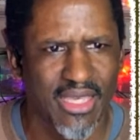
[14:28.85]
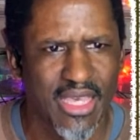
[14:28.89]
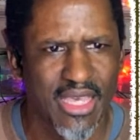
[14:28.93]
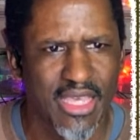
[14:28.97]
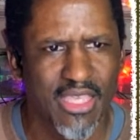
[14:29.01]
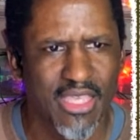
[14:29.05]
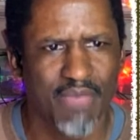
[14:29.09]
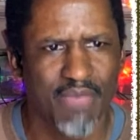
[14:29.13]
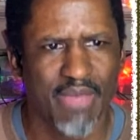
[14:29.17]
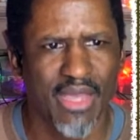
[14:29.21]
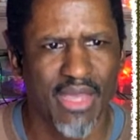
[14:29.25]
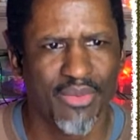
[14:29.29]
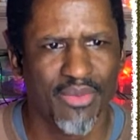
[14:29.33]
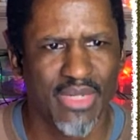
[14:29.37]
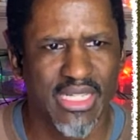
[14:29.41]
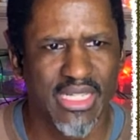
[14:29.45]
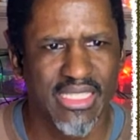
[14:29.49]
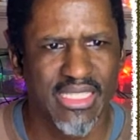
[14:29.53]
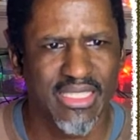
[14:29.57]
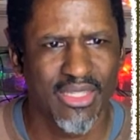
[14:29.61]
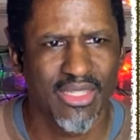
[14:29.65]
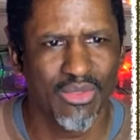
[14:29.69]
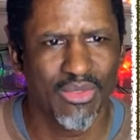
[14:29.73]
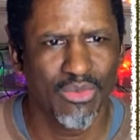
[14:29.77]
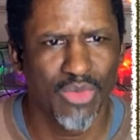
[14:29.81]
You might want to
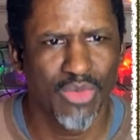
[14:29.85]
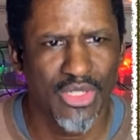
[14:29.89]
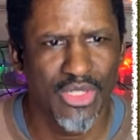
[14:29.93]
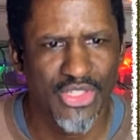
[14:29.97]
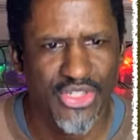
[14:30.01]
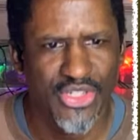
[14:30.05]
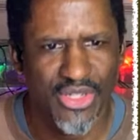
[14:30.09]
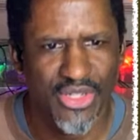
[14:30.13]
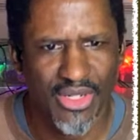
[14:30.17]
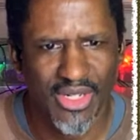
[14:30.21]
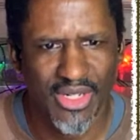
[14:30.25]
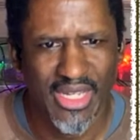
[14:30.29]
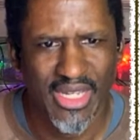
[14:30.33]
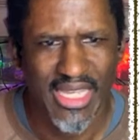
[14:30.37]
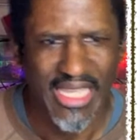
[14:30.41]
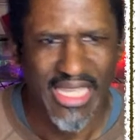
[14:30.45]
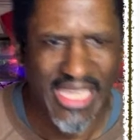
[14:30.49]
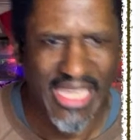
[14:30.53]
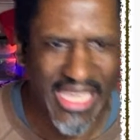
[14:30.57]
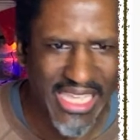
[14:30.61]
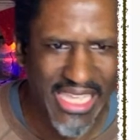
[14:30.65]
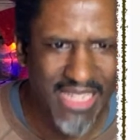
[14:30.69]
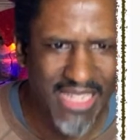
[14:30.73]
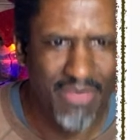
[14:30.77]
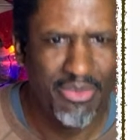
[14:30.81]
see what your
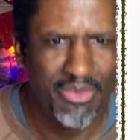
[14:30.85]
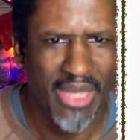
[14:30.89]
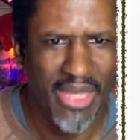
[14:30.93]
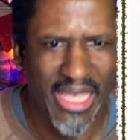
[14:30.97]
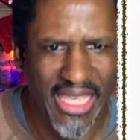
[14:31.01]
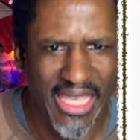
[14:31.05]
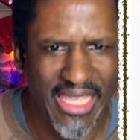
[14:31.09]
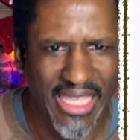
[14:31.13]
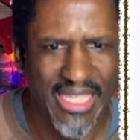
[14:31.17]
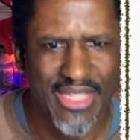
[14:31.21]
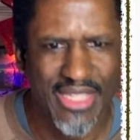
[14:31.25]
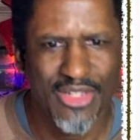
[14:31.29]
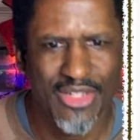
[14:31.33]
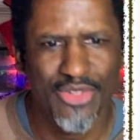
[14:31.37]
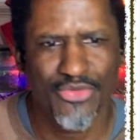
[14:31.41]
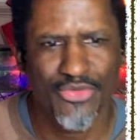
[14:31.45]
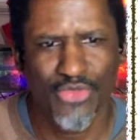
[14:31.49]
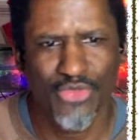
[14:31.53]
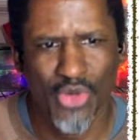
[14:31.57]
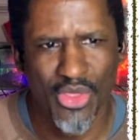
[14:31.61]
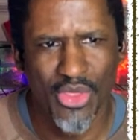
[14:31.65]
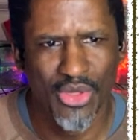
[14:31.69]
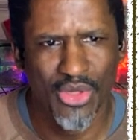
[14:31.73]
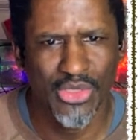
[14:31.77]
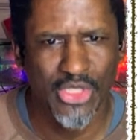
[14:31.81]
end page for
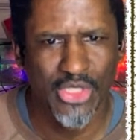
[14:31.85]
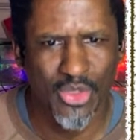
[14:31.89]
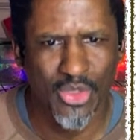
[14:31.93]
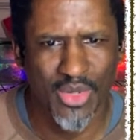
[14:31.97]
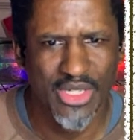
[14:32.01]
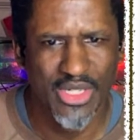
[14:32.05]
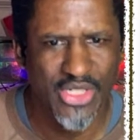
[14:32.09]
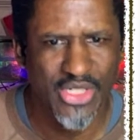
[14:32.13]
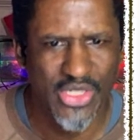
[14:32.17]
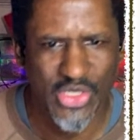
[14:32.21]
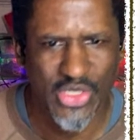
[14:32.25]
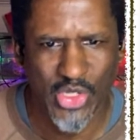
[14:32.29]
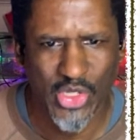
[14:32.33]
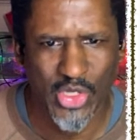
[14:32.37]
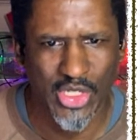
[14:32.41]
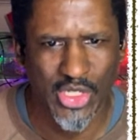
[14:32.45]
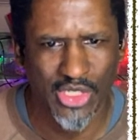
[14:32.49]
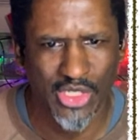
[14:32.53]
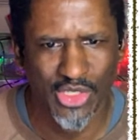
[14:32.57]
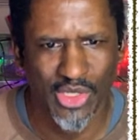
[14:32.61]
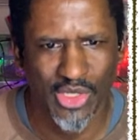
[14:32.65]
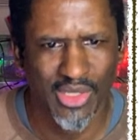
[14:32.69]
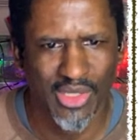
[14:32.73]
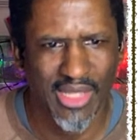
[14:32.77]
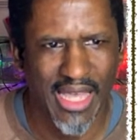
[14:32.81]
those questions are going to
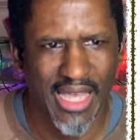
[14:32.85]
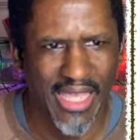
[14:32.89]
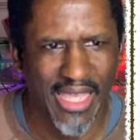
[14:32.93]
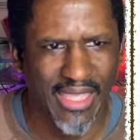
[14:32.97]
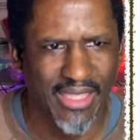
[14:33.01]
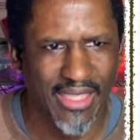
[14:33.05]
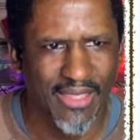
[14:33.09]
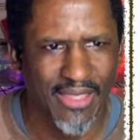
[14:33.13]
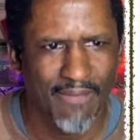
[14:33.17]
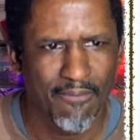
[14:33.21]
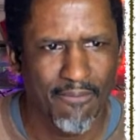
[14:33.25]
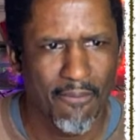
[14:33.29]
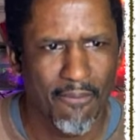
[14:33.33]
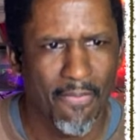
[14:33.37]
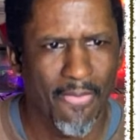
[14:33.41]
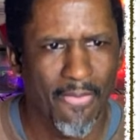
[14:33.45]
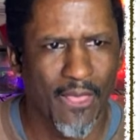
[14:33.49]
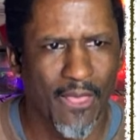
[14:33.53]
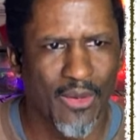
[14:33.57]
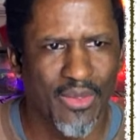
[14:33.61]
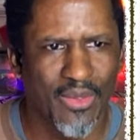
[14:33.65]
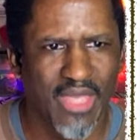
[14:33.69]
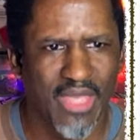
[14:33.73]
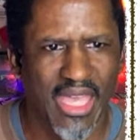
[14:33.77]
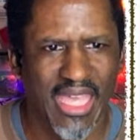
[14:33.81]
look like,
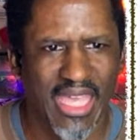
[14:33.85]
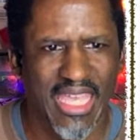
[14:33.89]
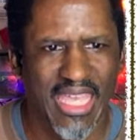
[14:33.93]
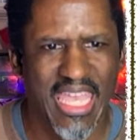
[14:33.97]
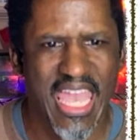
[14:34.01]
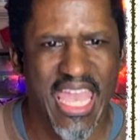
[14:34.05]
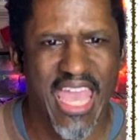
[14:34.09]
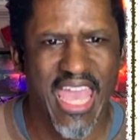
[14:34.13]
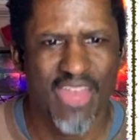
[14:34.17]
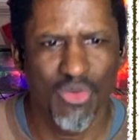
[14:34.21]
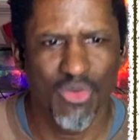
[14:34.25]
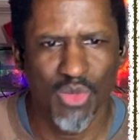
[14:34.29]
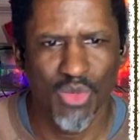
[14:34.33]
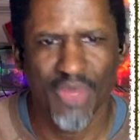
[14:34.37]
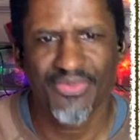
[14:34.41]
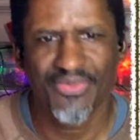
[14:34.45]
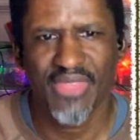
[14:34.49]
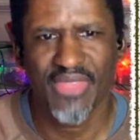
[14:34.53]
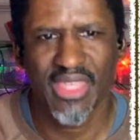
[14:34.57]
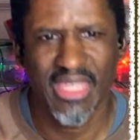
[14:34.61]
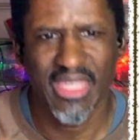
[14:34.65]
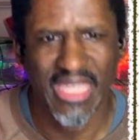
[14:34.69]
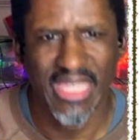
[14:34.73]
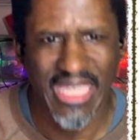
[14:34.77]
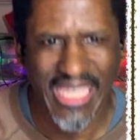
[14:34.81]
okay, and what
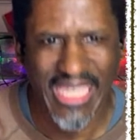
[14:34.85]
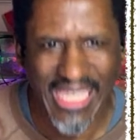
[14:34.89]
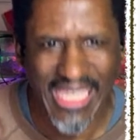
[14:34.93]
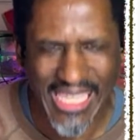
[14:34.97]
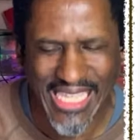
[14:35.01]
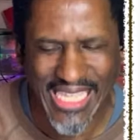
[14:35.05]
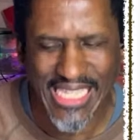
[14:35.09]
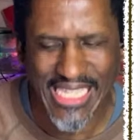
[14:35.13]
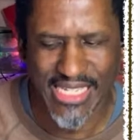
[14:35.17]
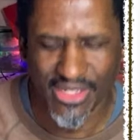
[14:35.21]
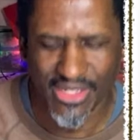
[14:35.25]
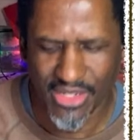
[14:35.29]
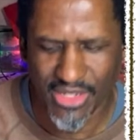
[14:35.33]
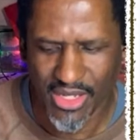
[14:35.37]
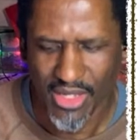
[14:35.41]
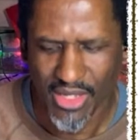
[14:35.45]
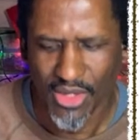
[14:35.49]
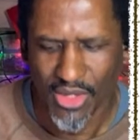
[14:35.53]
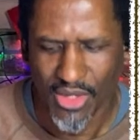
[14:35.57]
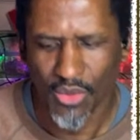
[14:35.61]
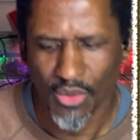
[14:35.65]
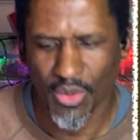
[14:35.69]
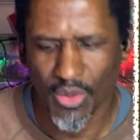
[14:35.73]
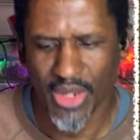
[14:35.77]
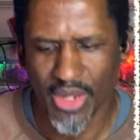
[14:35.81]
the end
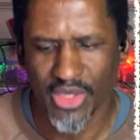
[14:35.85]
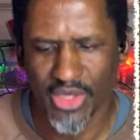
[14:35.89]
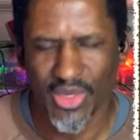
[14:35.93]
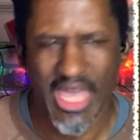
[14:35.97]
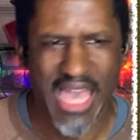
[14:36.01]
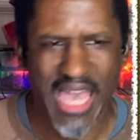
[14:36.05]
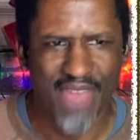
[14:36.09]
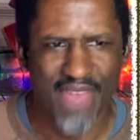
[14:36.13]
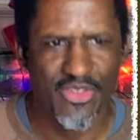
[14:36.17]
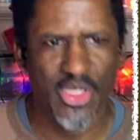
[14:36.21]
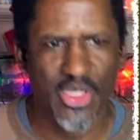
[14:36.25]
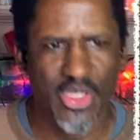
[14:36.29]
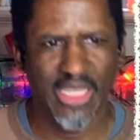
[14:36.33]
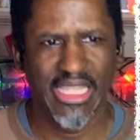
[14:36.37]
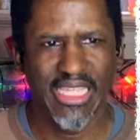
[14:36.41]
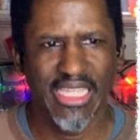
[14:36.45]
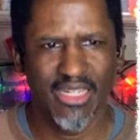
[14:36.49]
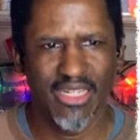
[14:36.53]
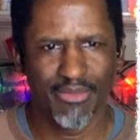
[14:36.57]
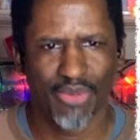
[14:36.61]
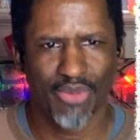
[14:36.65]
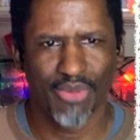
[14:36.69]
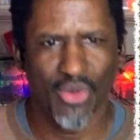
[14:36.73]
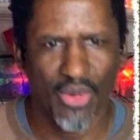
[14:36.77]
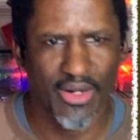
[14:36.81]
where you have your
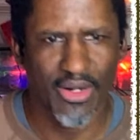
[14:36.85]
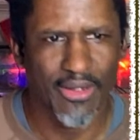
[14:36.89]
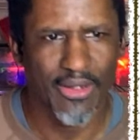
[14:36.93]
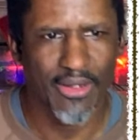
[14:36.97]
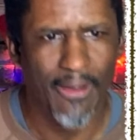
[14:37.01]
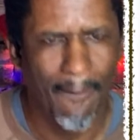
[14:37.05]
leaderboard.